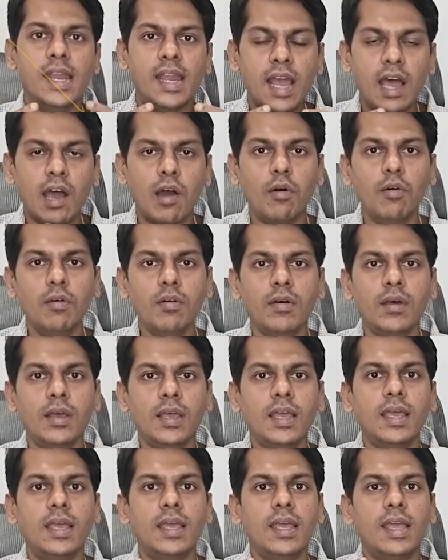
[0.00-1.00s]
Now,
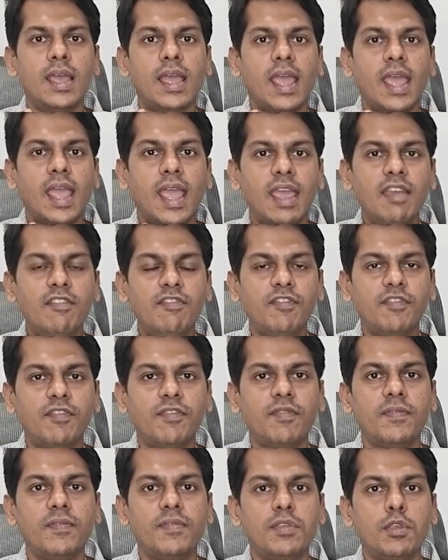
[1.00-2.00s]
if
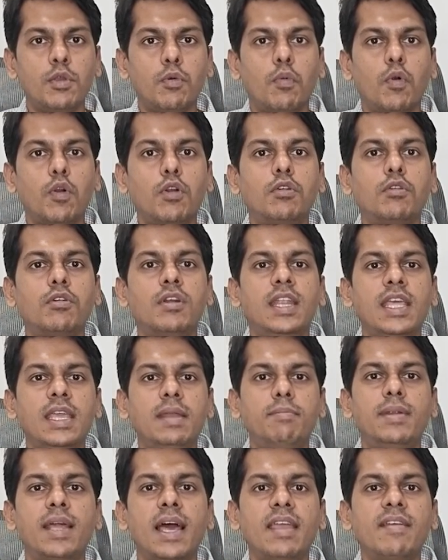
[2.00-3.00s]
you want to
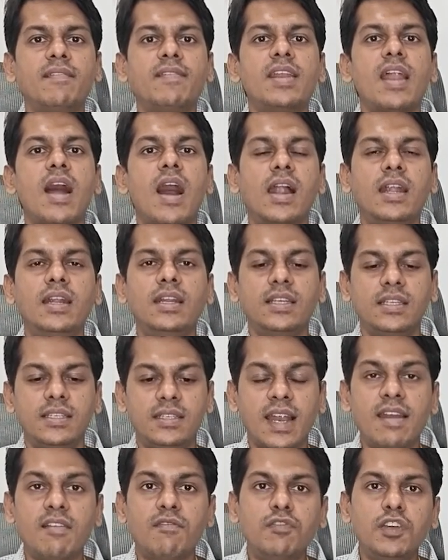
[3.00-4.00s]
deep dive and
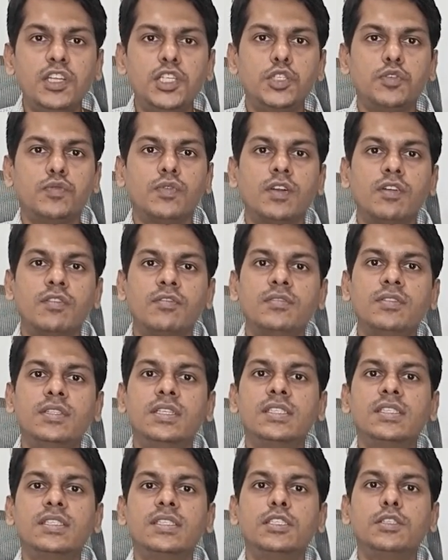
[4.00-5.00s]
understand which one of
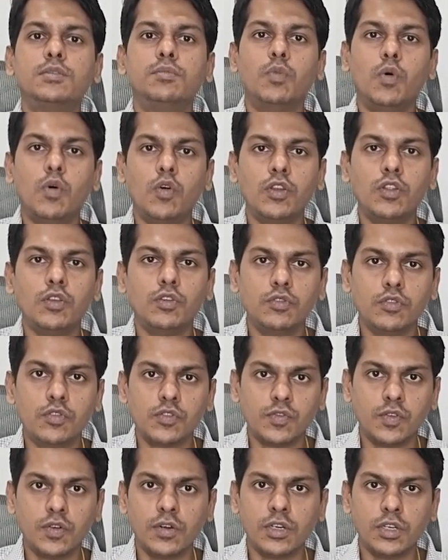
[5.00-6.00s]
this is more
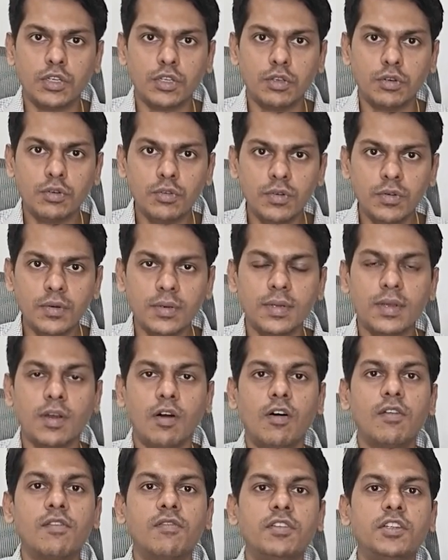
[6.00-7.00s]
useful to you
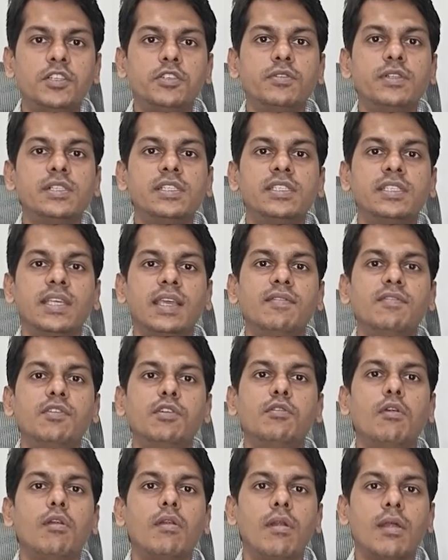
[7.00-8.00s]
or which will save
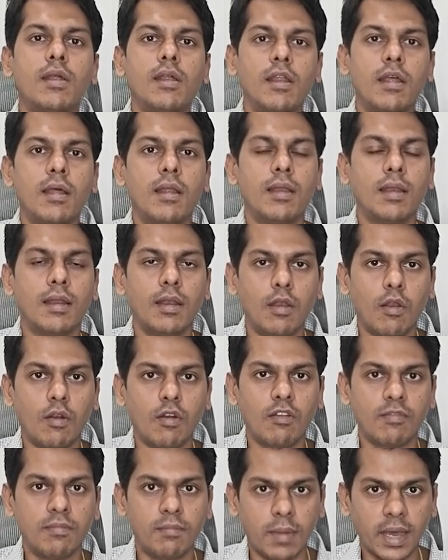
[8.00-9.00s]
you a
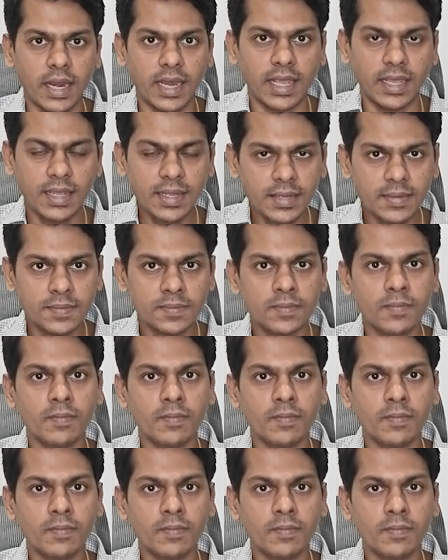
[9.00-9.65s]
lot of money,